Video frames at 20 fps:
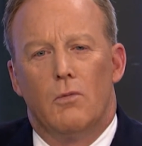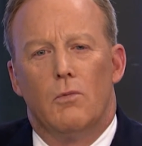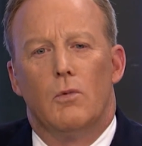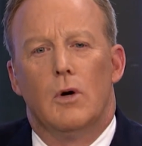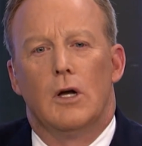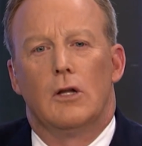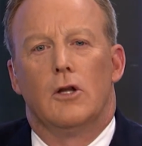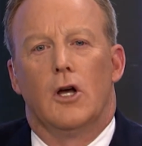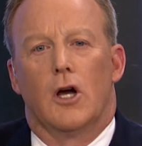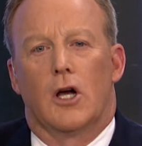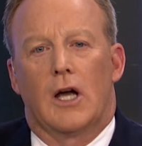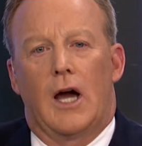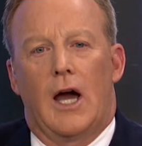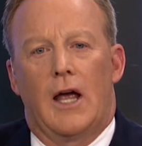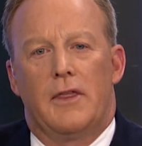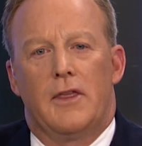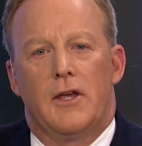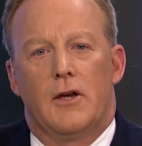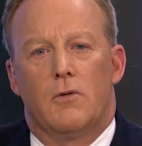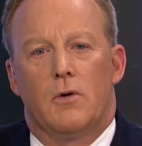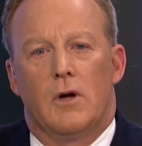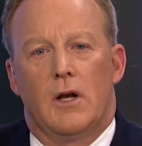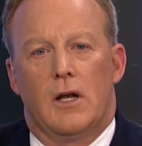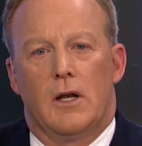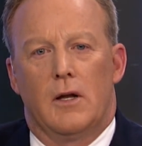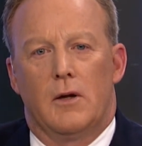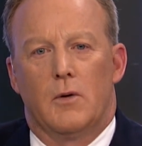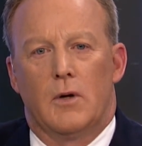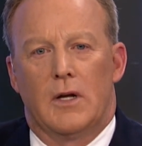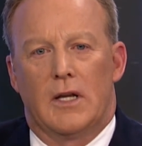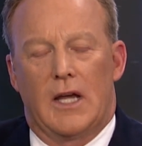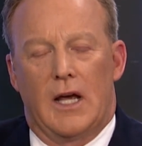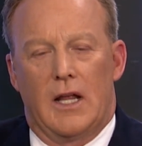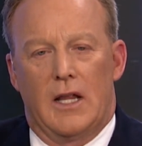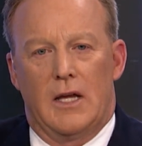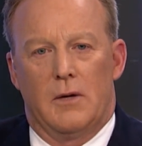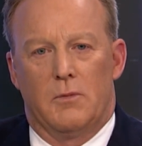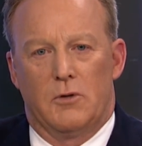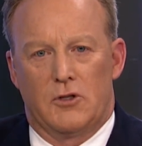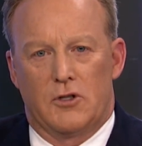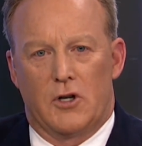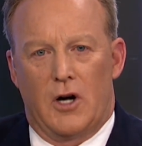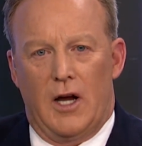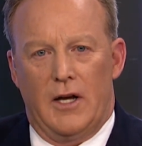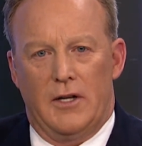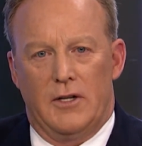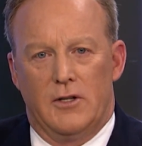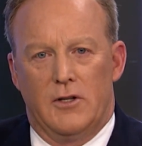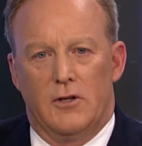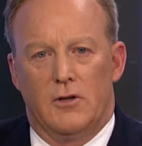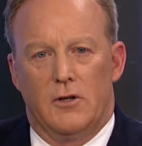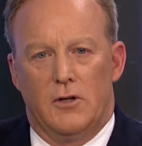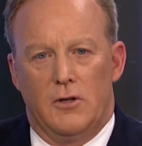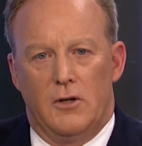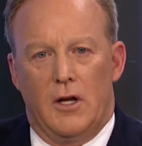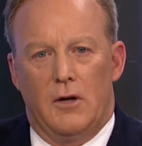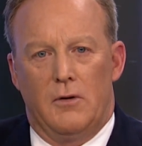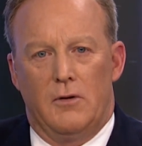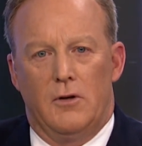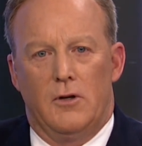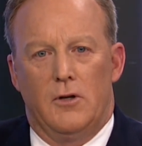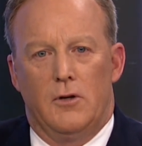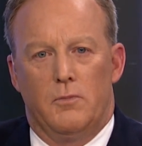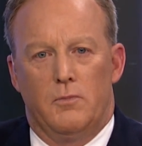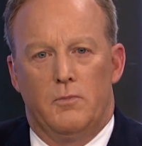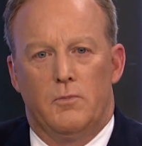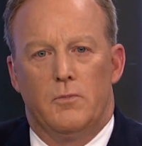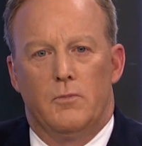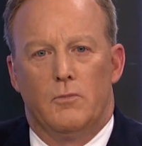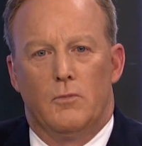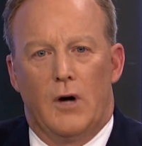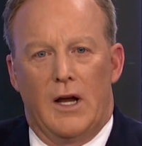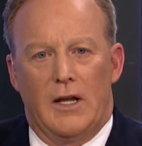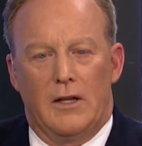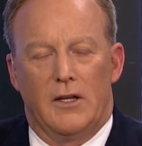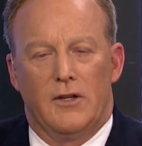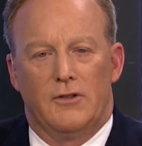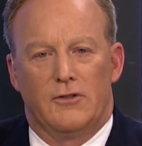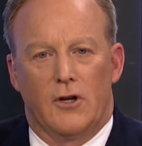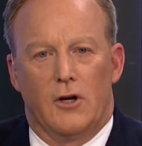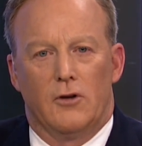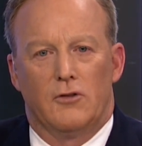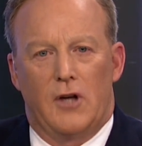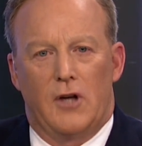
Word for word: Well, look, I think what Kellyanne was trying to do, and you rightly so,